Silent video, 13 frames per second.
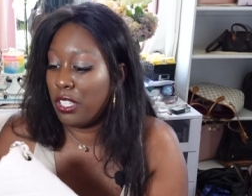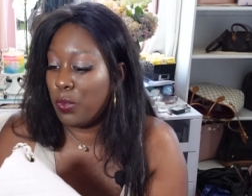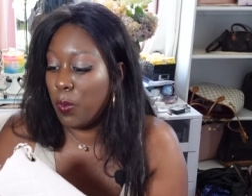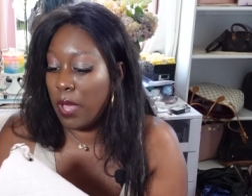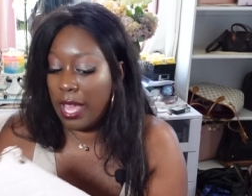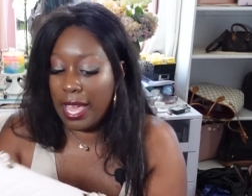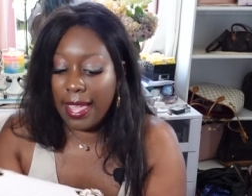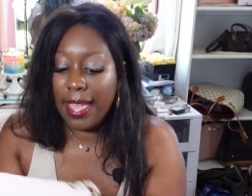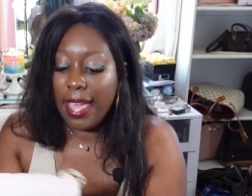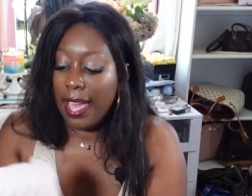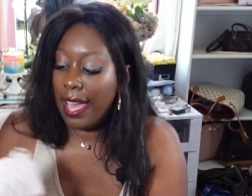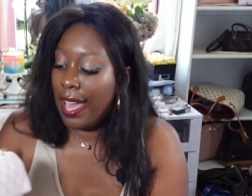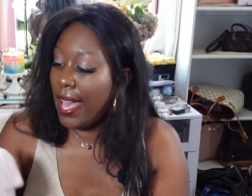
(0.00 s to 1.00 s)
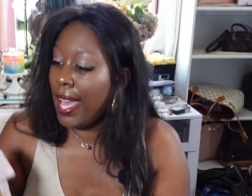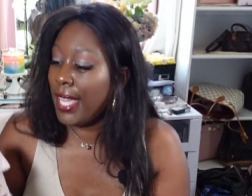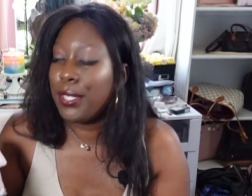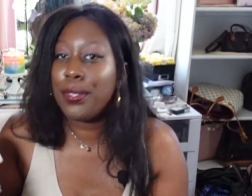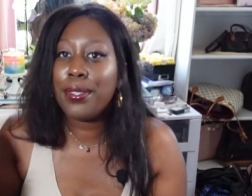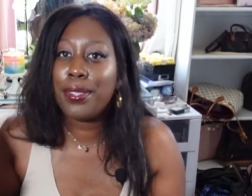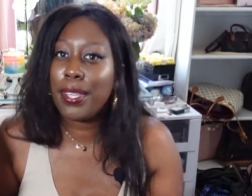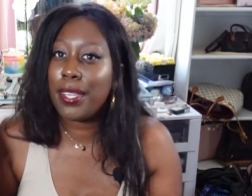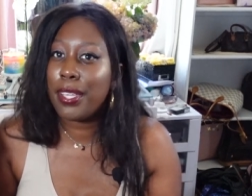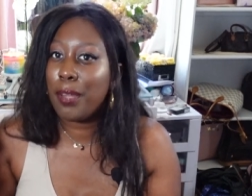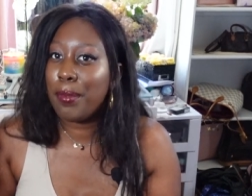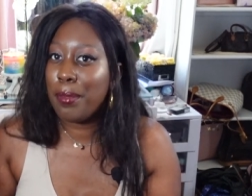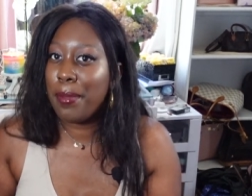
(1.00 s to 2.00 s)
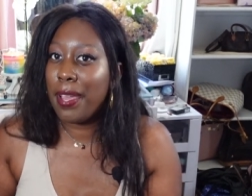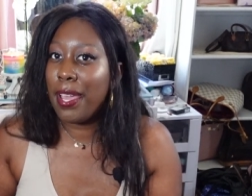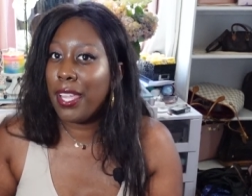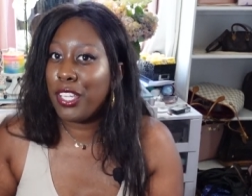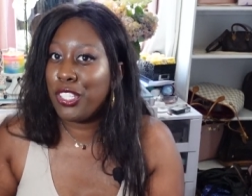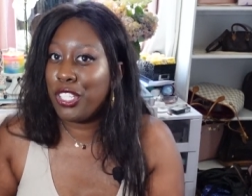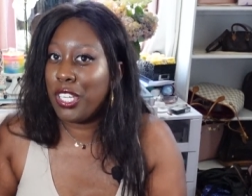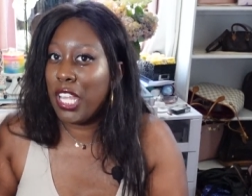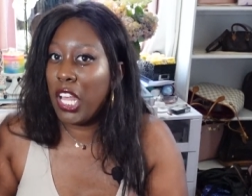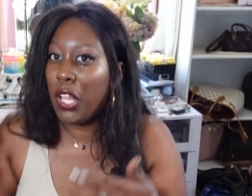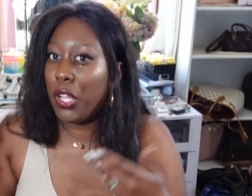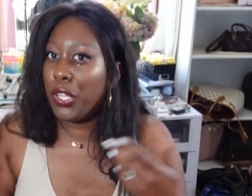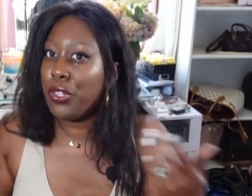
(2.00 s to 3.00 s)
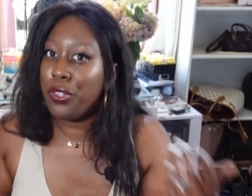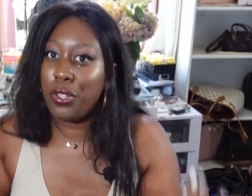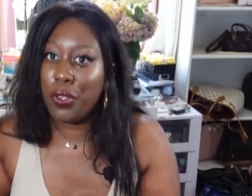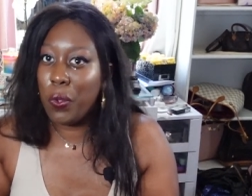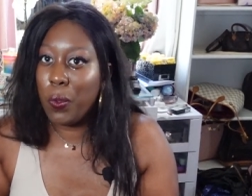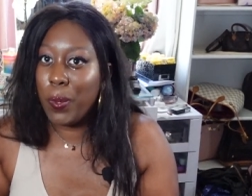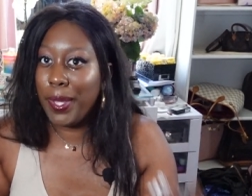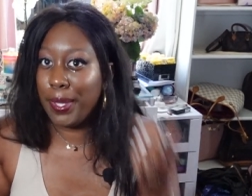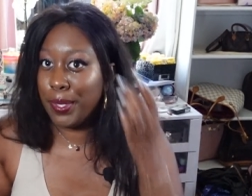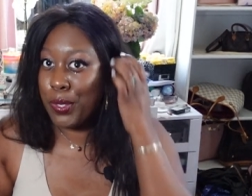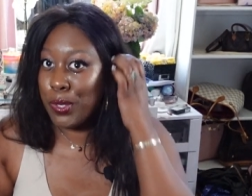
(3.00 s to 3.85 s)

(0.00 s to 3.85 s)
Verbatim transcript: is why I don't think I'll be buying Chanel new in